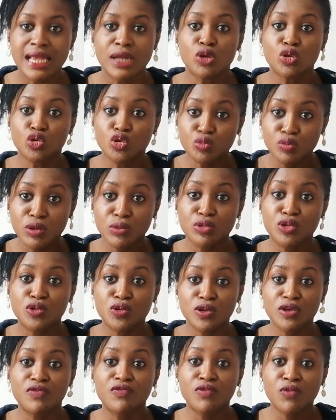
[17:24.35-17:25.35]
to be able to
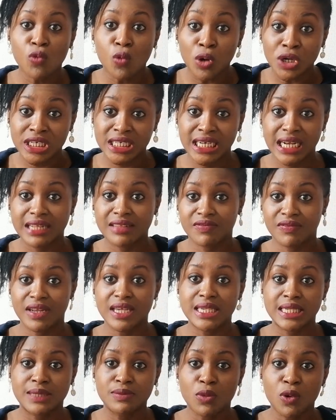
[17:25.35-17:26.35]
even watch
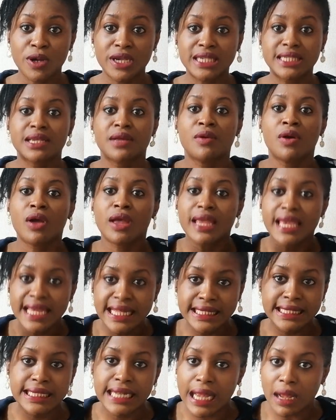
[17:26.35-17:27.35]
Netflix more, is
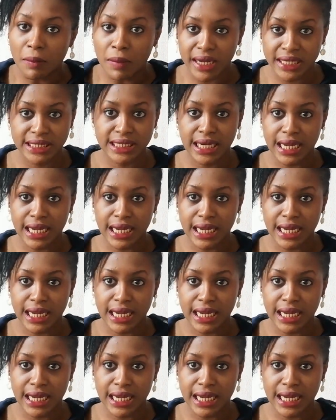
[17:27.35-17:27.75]
eating abacha.